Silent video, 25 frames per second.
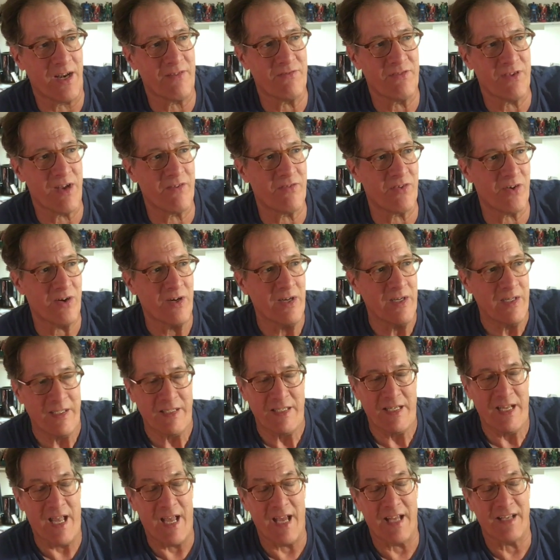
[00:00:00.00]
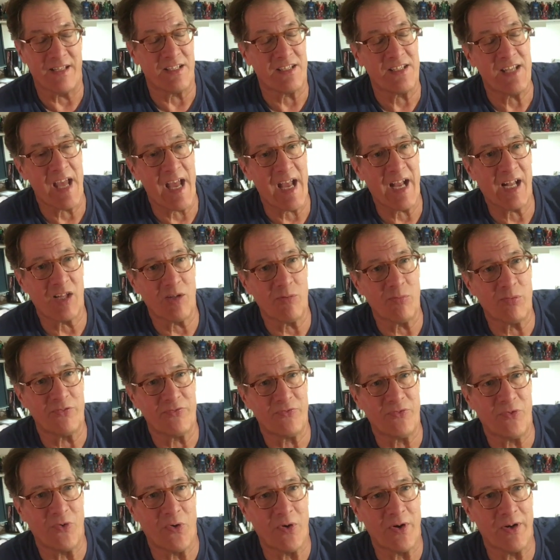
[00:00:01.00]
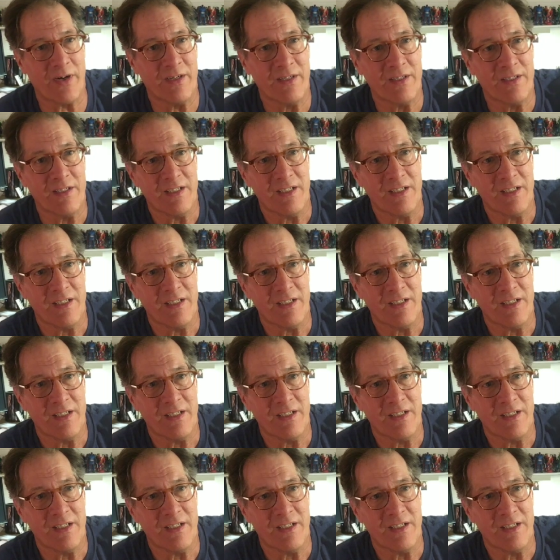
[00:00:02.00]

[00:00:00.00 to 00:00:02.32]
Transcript: never had to tackle before.